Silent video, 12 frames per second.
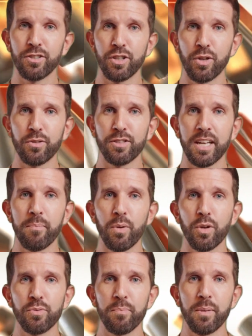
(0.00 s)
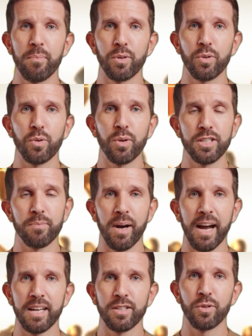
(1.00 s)
shows that most people who
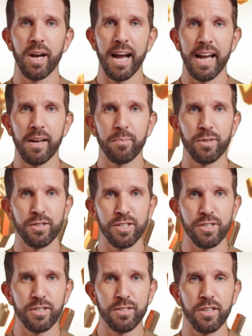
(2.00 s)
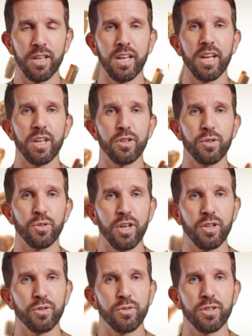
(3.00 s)
aspire to a higher position do
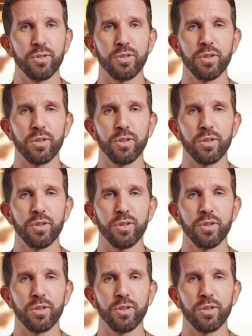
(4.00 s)
not do so to